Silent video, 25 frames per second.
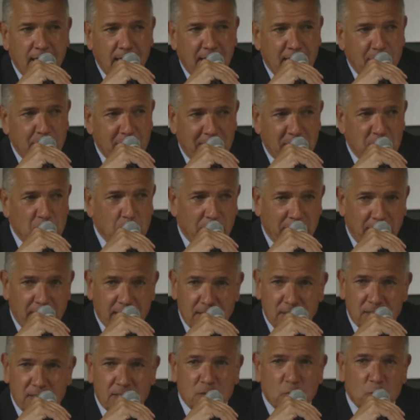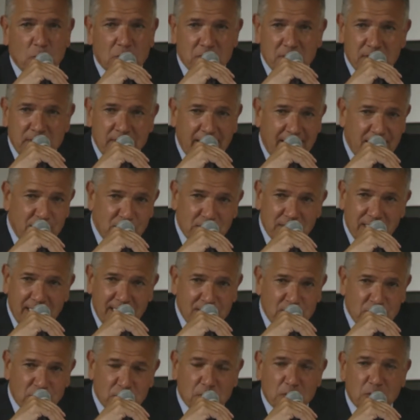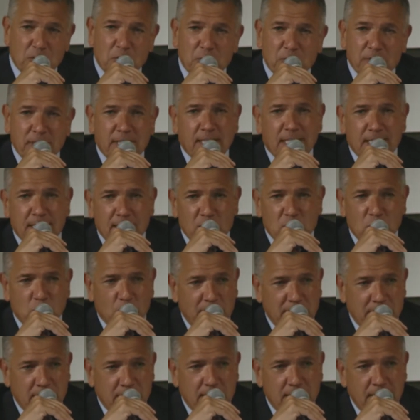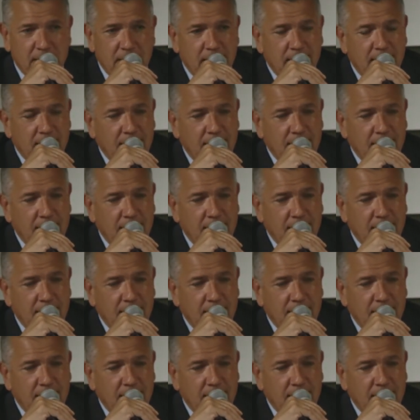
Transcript: at the box, just had surgery on his wrist.